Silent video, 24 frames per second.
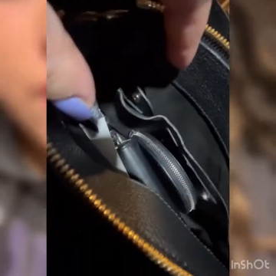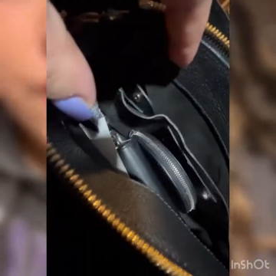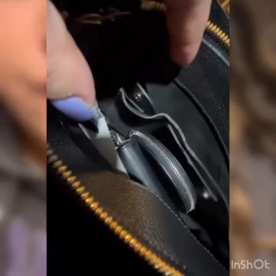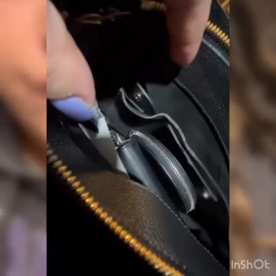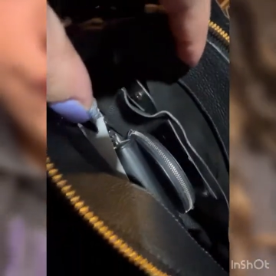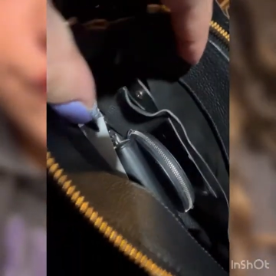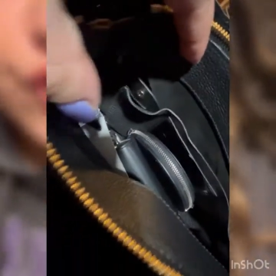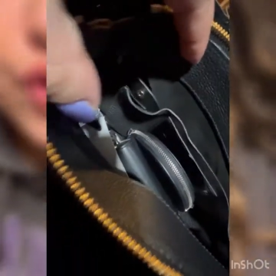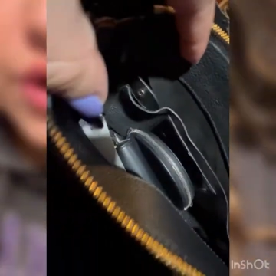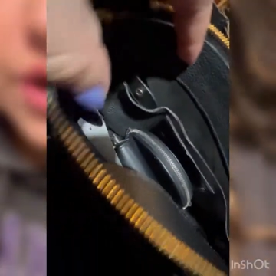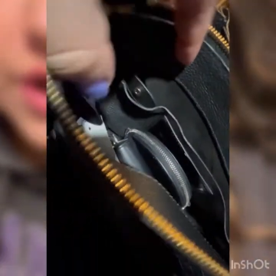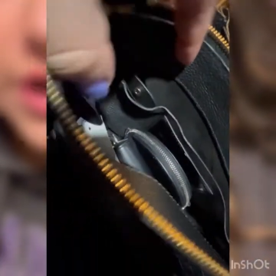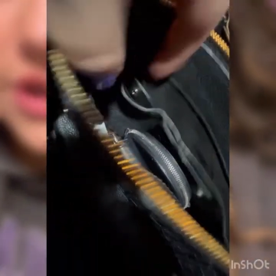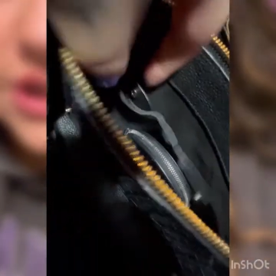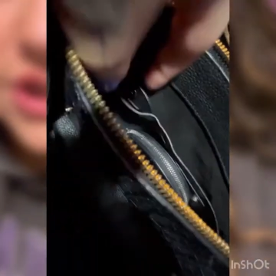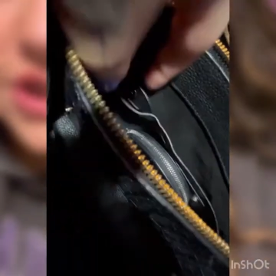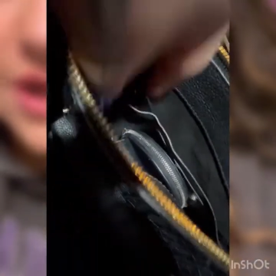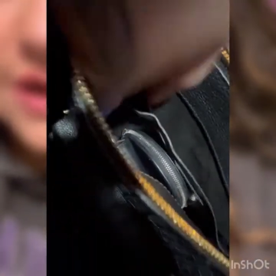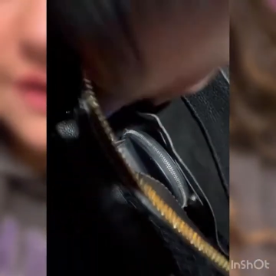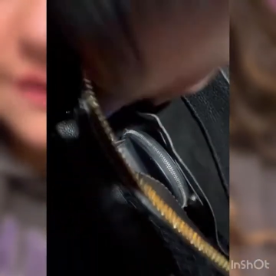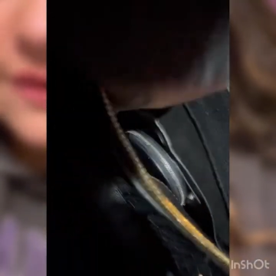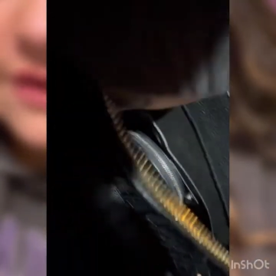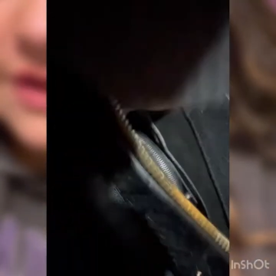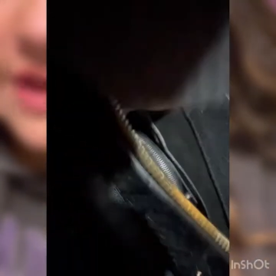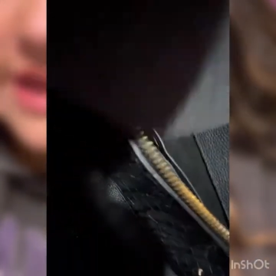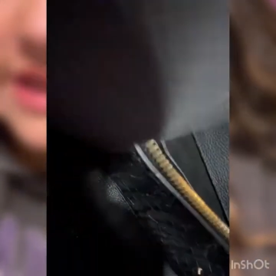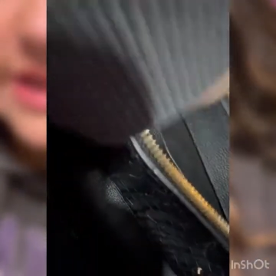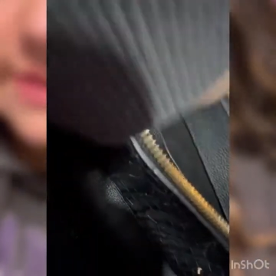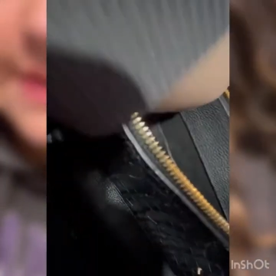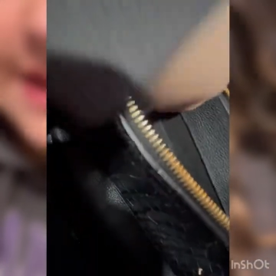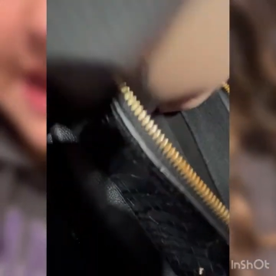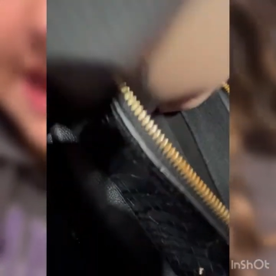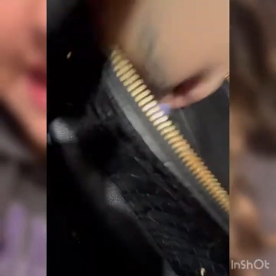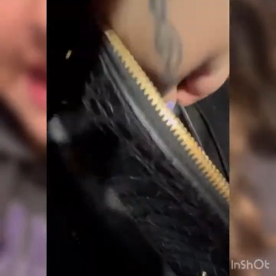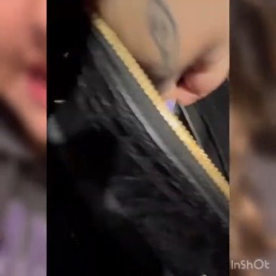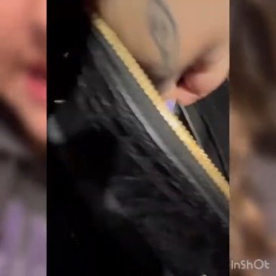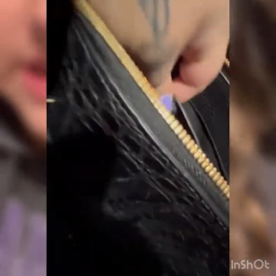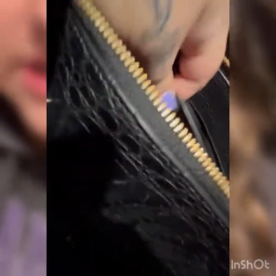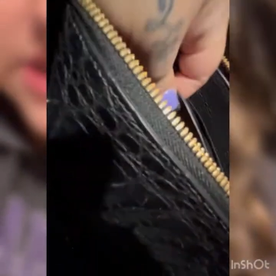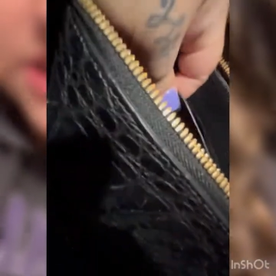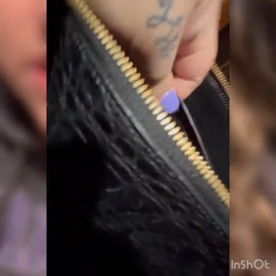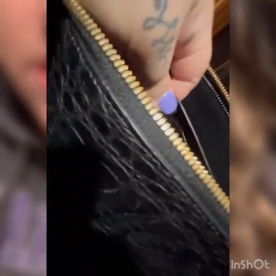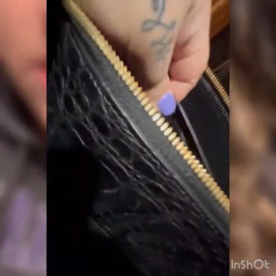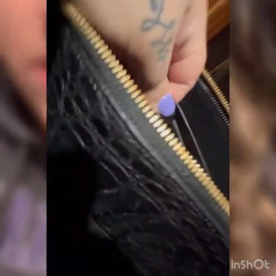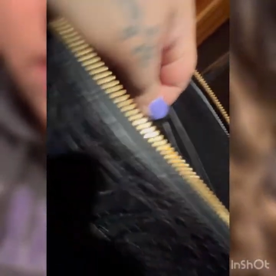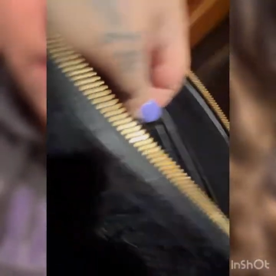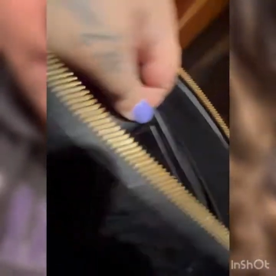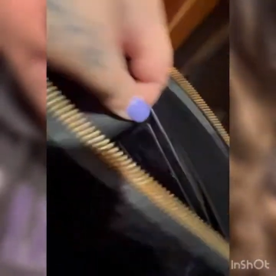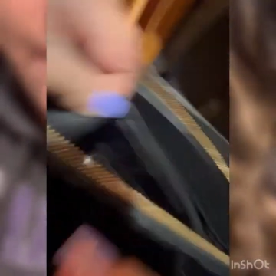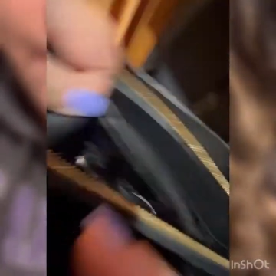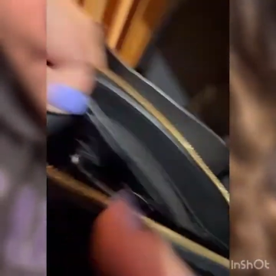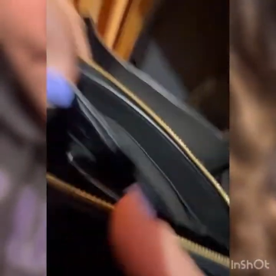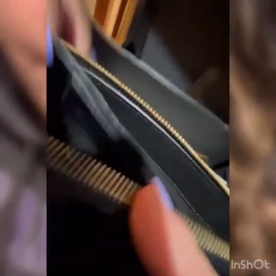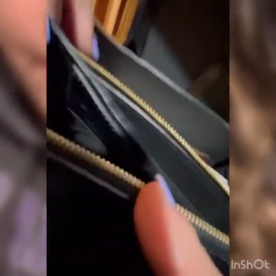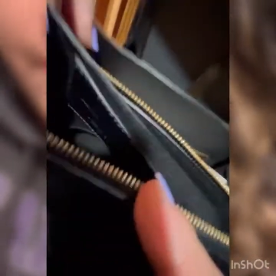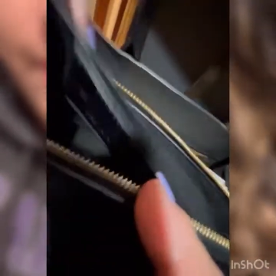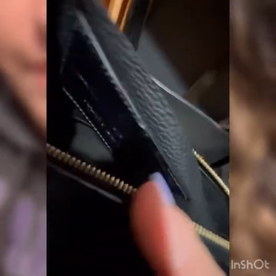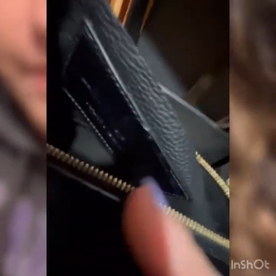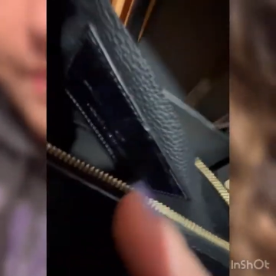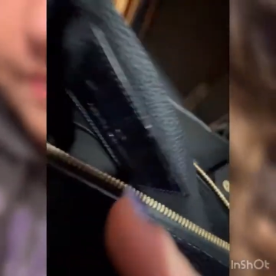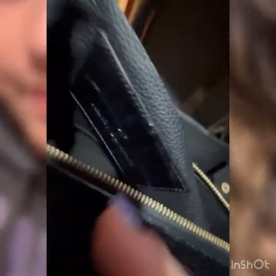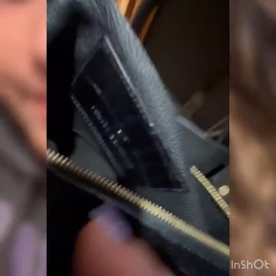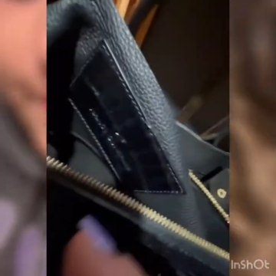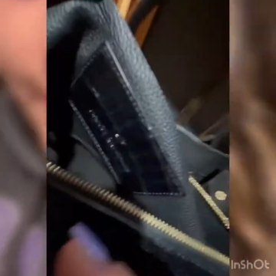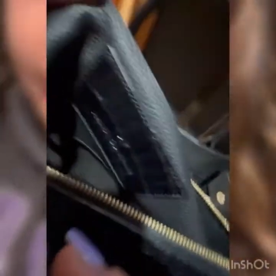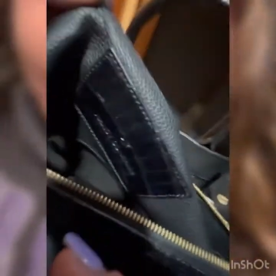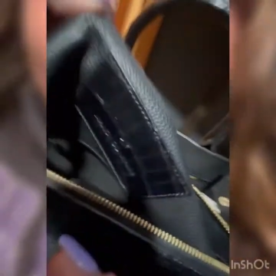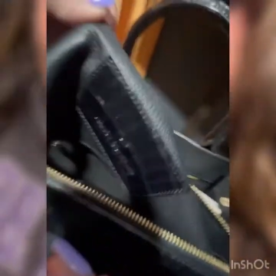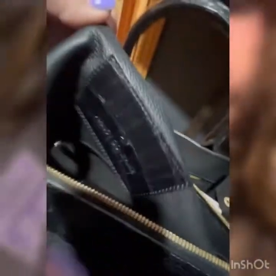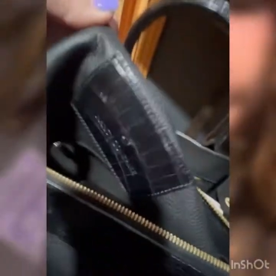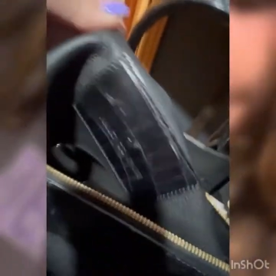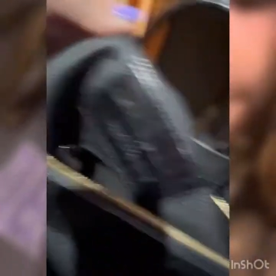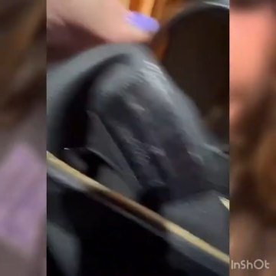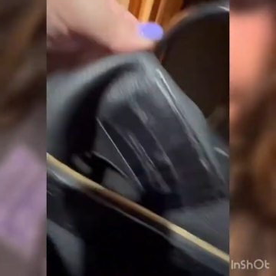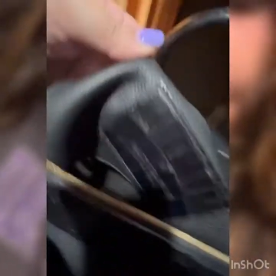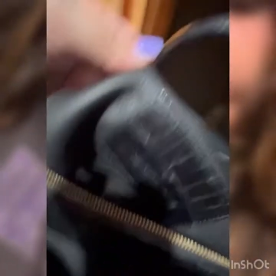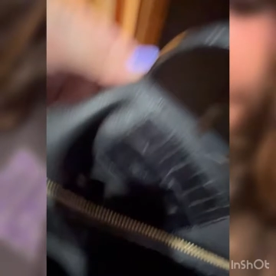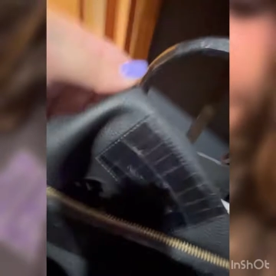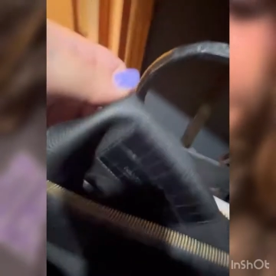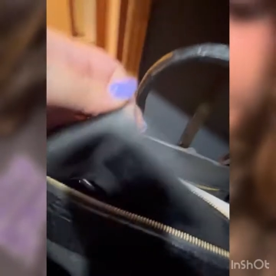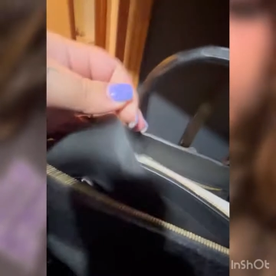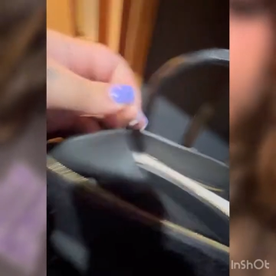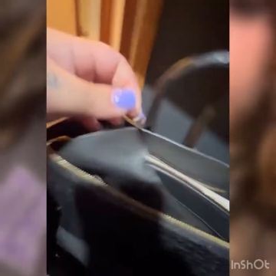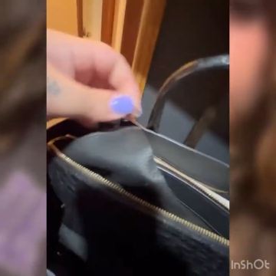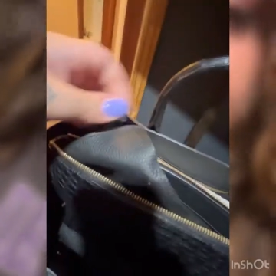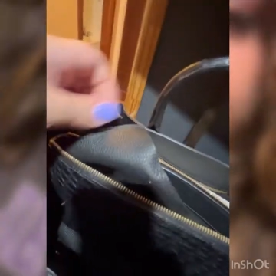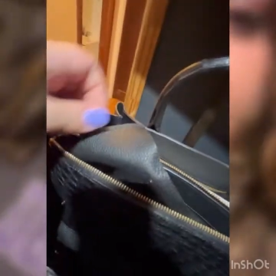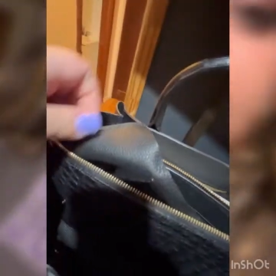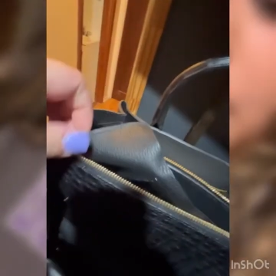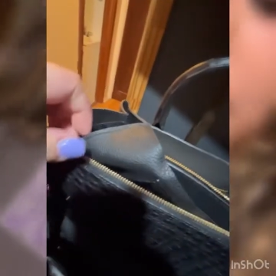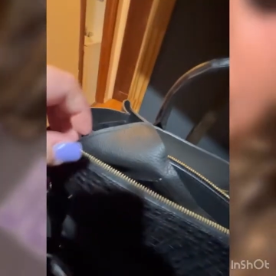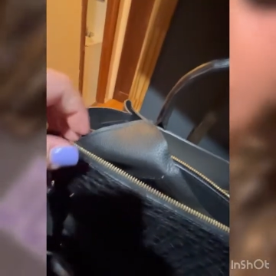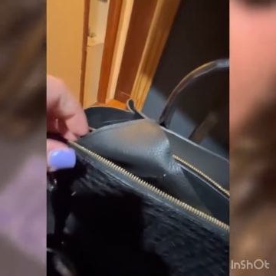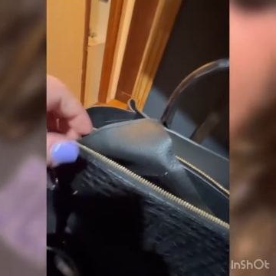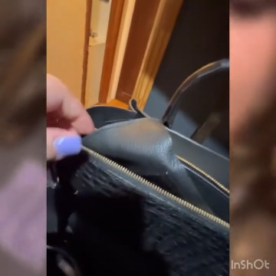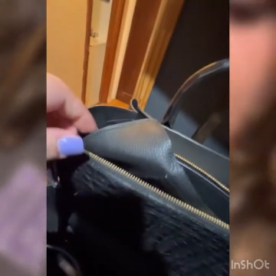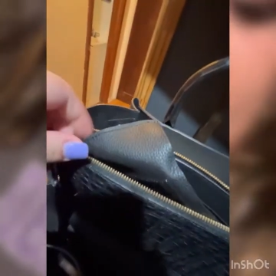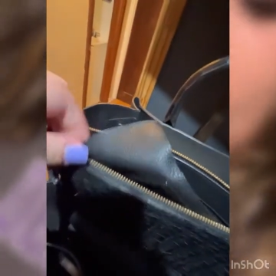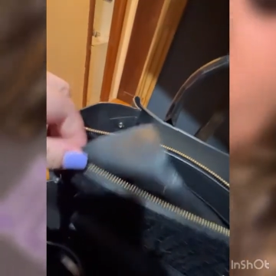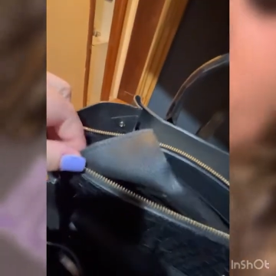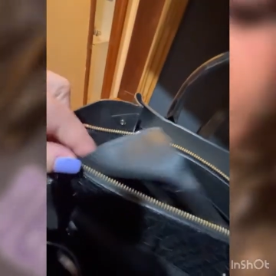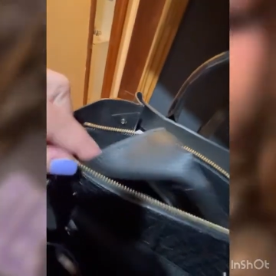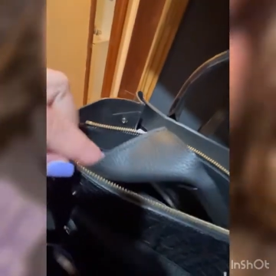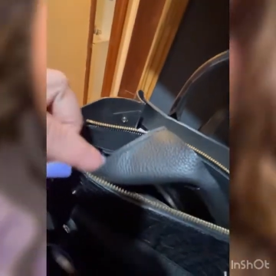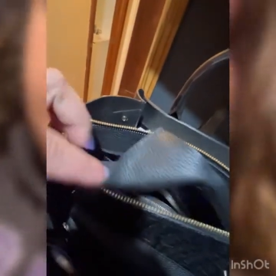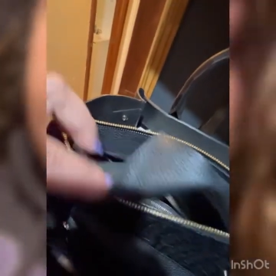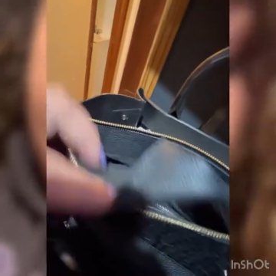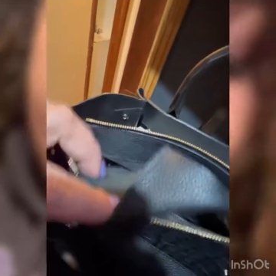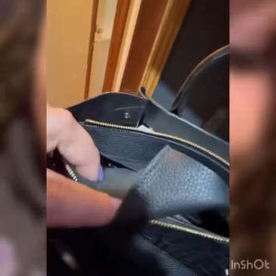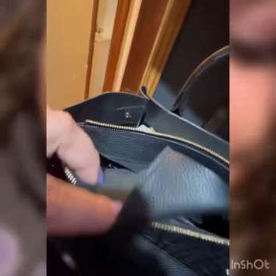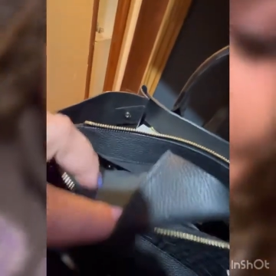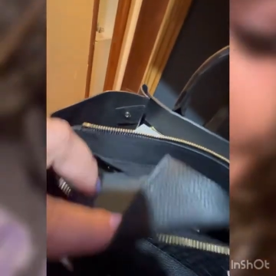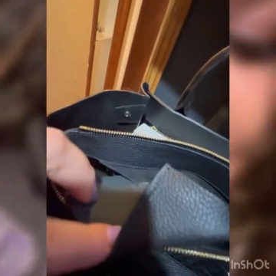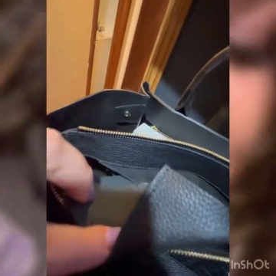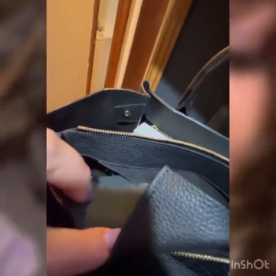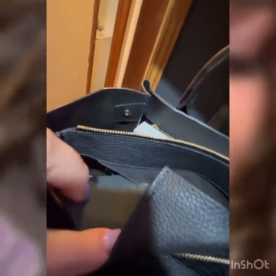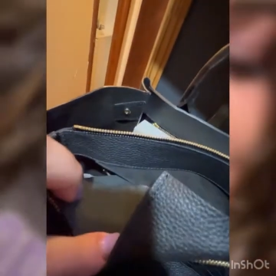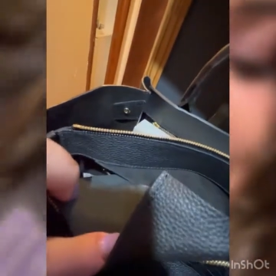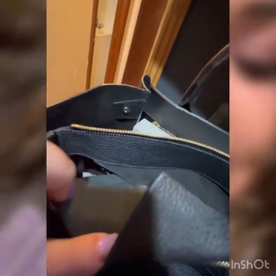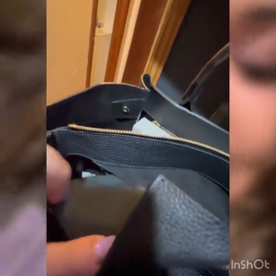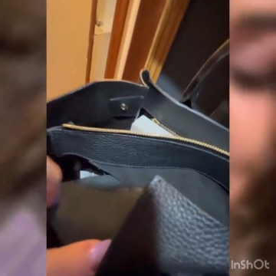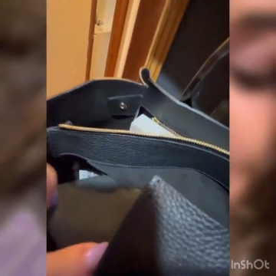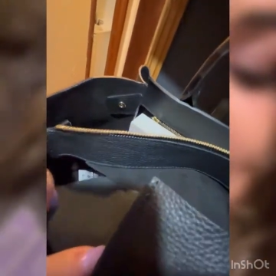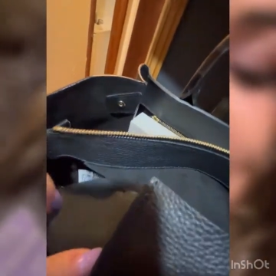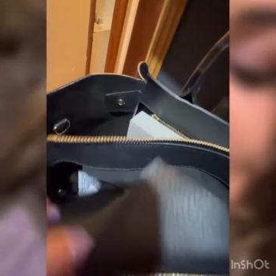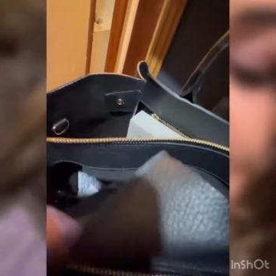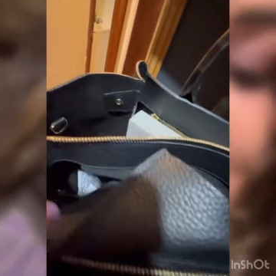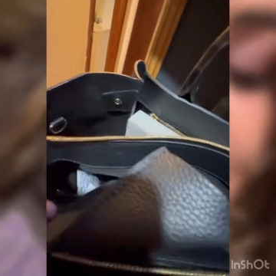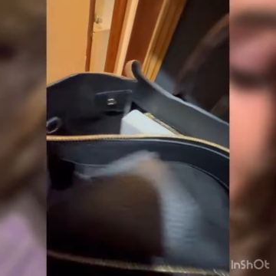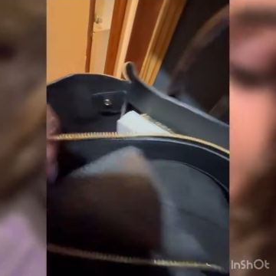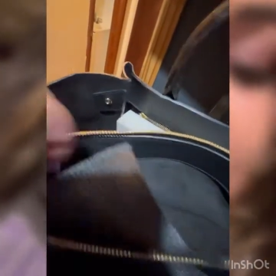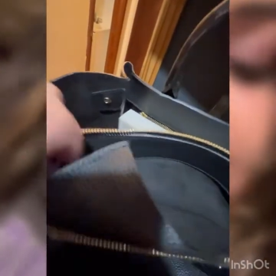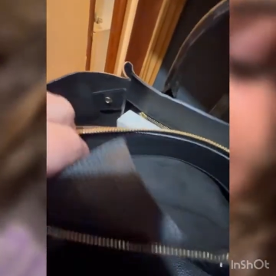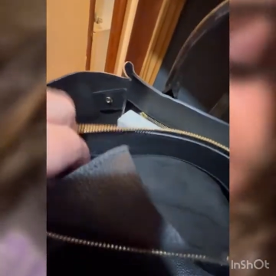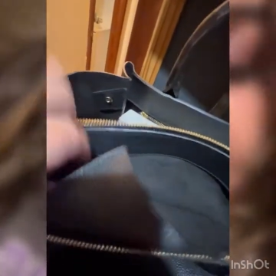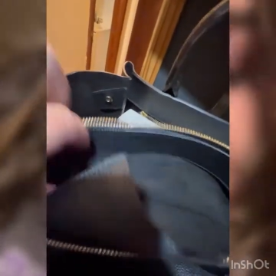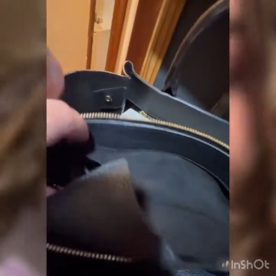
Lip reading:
No face is visible, so there are no lips to read.